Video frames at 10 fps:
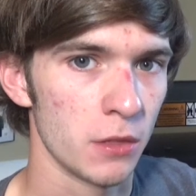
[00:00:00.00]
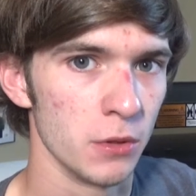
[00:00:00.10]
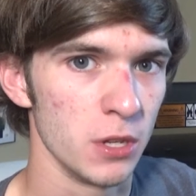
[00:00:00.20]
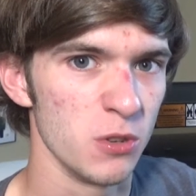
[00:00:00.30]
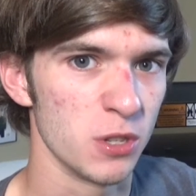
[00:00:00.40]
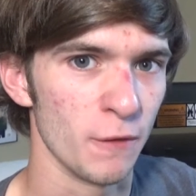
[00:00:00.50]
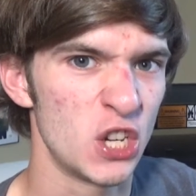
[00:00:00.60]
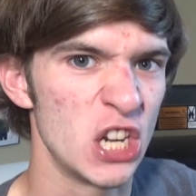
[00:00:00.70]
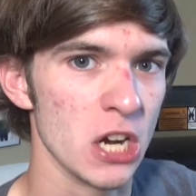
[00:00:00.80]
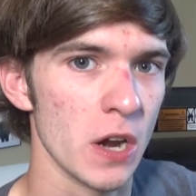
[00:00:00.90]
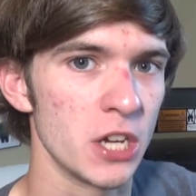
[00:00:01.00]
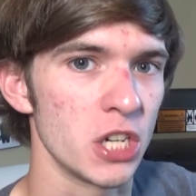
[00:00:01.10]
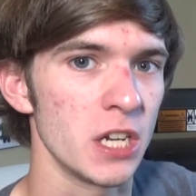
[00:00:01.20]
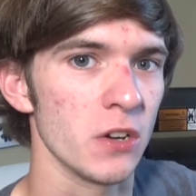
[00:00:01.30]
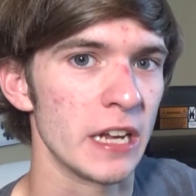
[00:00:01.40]
through the use of sheer
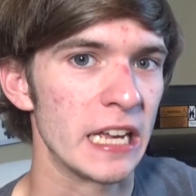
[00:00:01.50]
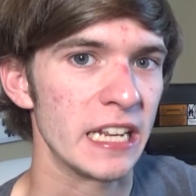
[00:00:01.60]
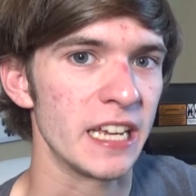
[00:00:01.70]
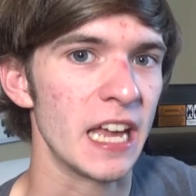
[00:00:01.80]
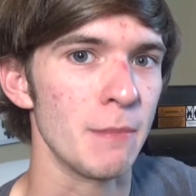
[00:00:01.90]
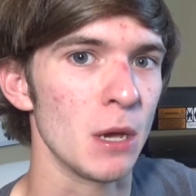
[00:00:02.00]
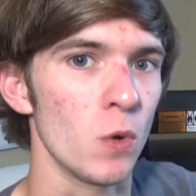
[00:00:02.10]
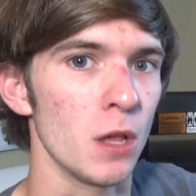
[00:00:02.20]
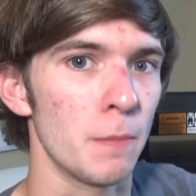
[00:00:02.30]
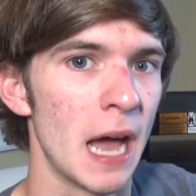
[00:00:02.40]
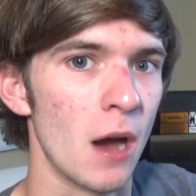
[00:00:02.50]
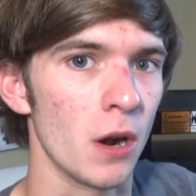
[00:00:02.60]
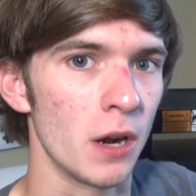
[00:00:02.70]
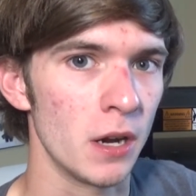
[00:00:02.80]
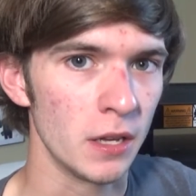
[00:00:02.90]
engineering and gaming
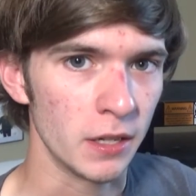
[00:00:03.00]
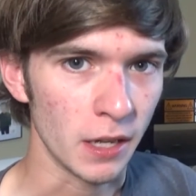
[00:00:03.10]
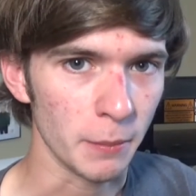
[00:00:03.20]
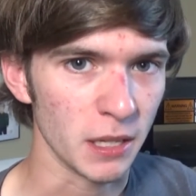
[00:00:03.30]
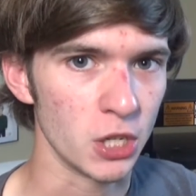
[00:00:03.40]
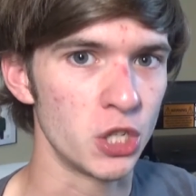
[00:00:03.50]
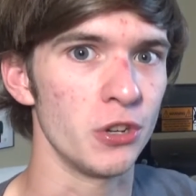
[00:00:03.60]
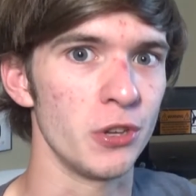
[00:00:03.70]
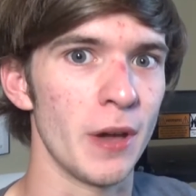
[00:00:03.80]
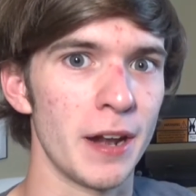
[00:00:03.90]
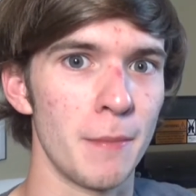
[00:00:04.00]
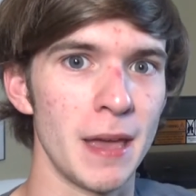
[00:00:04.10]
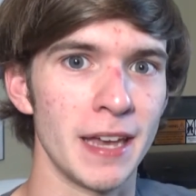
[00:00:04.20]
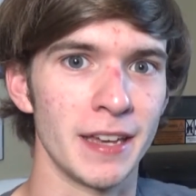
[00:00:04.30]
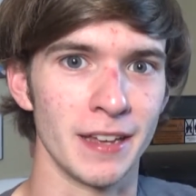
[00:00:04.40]
willpower, I'm gonna show you how to
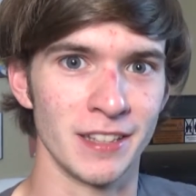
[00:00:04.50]
make a